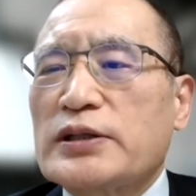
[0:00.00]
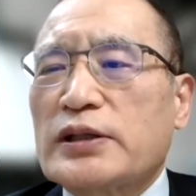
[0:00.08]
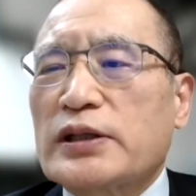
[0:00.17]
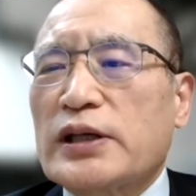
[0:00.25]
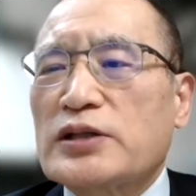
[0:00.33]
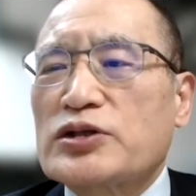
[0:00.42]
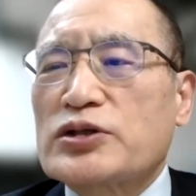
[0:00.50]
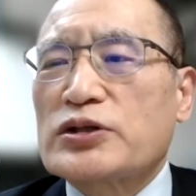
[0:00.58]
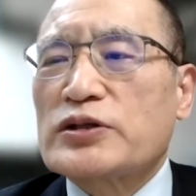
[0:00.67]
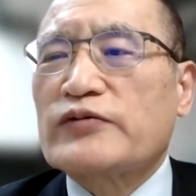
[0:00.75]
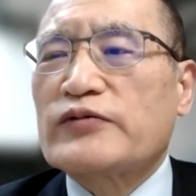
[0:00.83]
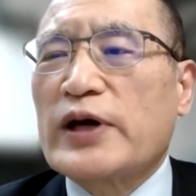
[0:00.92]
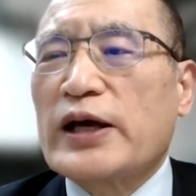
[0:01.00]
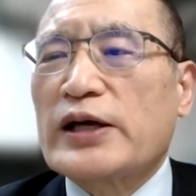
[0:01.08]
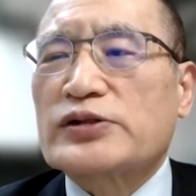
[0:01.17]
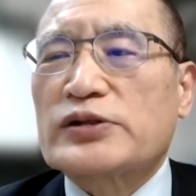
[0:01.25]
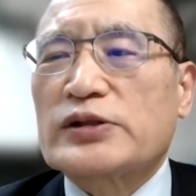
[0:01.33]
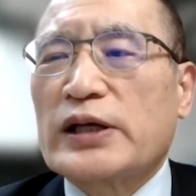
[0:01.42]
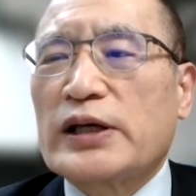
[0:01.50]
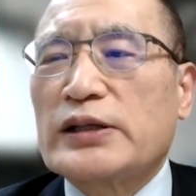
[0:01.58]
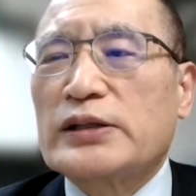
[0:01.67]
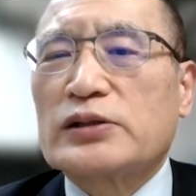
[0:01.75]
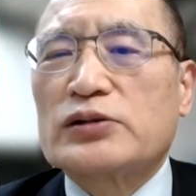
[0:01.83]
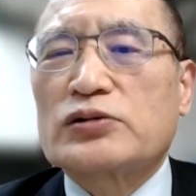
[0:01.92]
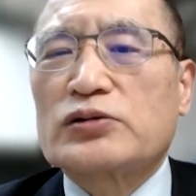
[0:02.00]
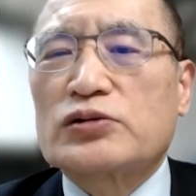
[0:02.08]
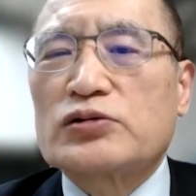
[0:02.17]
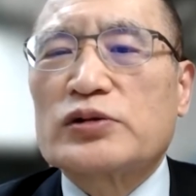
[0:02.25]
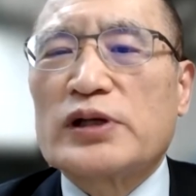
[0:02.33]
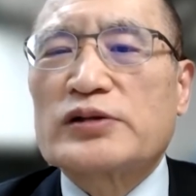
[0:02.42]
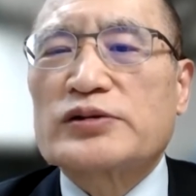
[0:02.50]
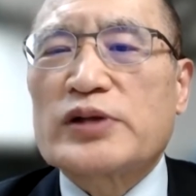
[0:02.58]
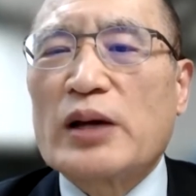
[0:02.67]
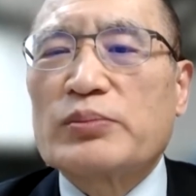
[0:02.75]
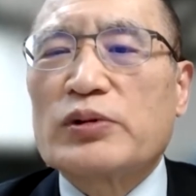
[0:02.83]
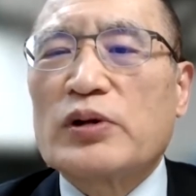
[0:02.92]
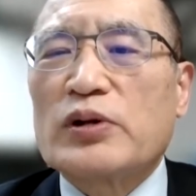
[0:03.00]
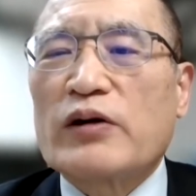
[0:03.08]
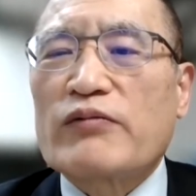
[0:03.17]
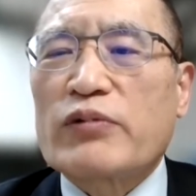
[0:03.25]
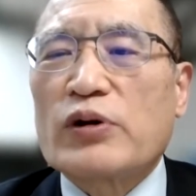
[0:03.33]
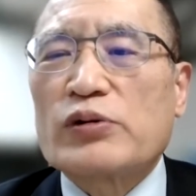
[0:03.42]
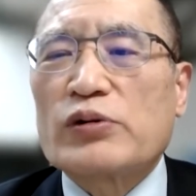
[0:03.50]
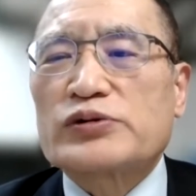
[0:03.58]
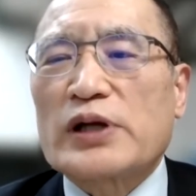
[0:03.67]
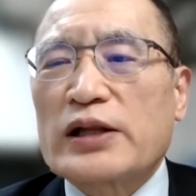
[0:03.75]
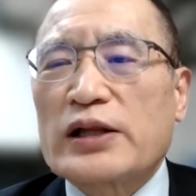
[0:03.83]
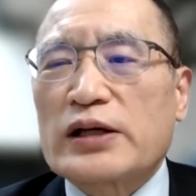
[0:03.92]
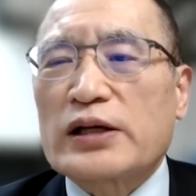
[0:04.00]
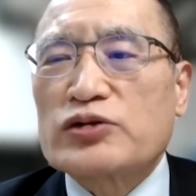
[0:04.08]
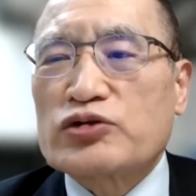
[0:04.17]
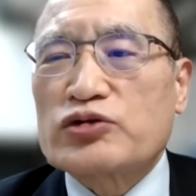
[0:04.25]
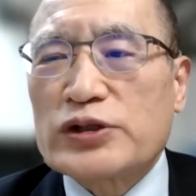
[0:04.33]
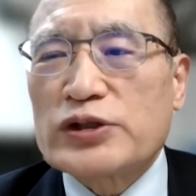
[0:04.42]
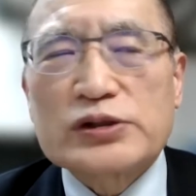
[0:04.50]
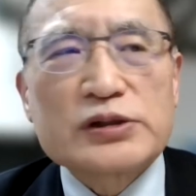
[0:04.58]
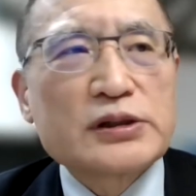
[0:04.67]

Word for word: can serve as a good example of those other countries